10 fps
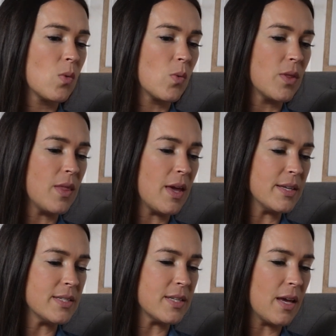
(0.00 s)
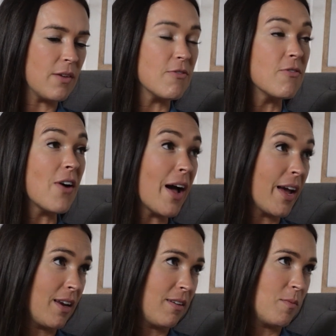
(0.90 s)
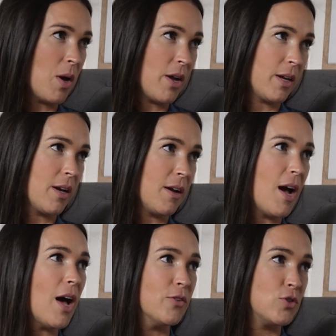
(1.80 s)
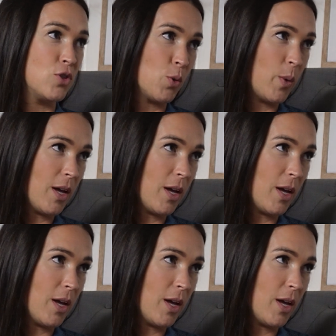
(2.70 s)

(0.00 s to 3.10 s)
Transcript: when they say, Fine, Monica, I'll do